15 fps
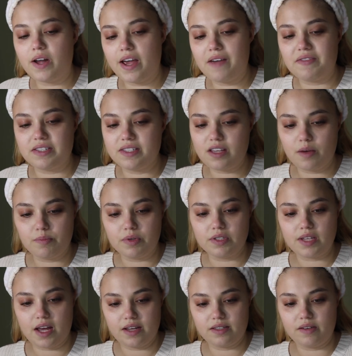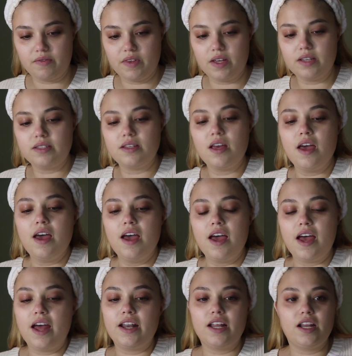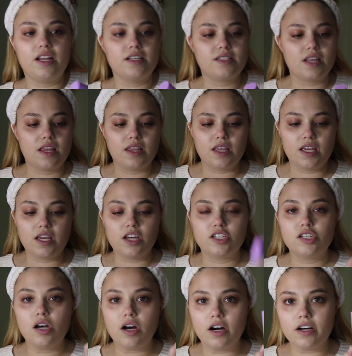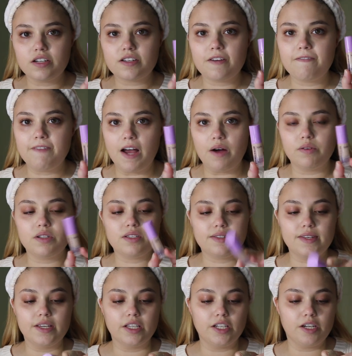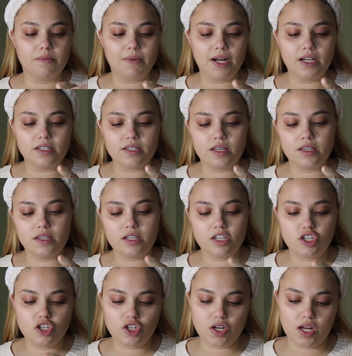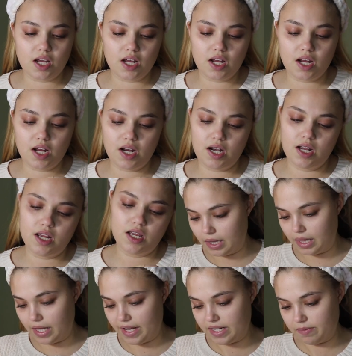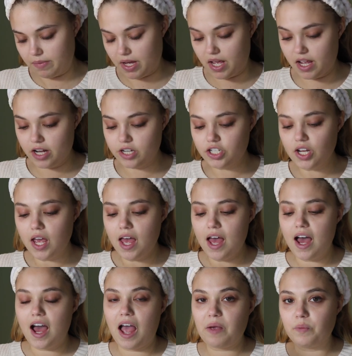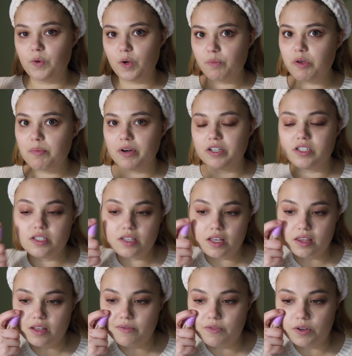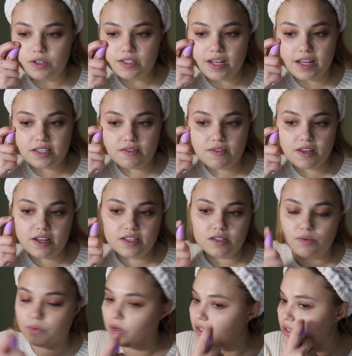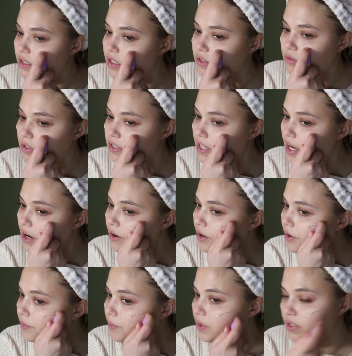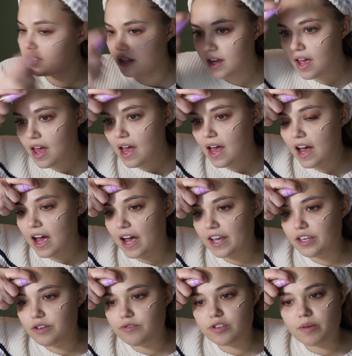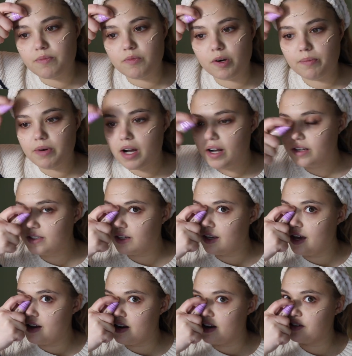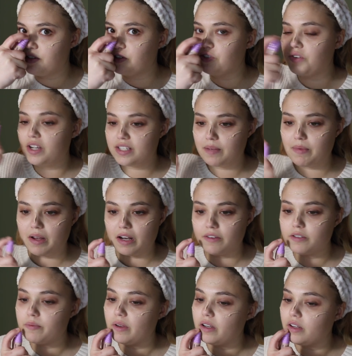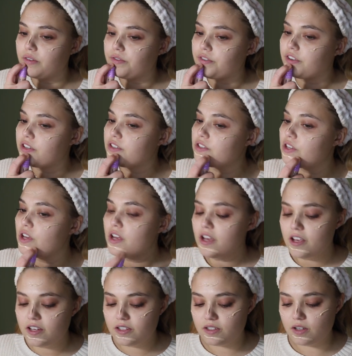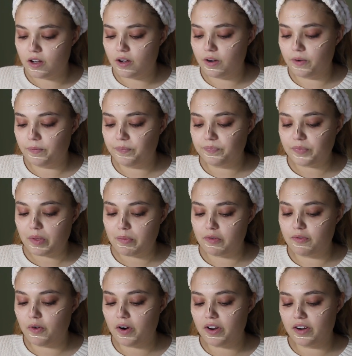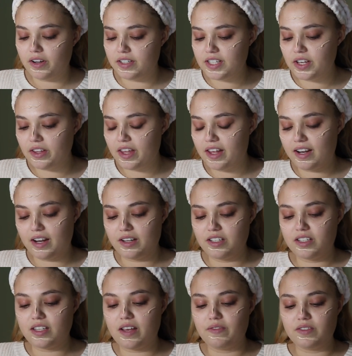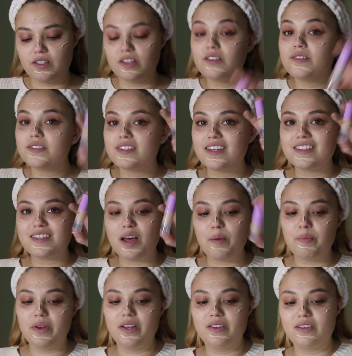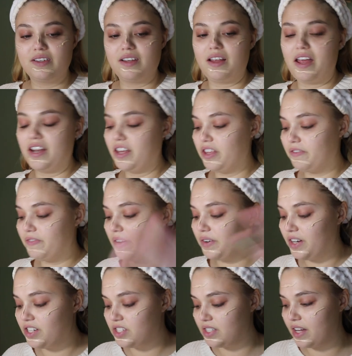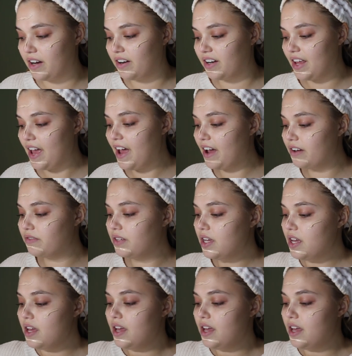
I have a sample size of this, and it is the Tarte Foundcealer. Mine is in the shade Light Beige. I will be purchasing the full size of this once this runs out and once I use up more products. Again, I told you guys I'm on a spending freeze. So before until then, I just have to use this up and any other foundations I already have.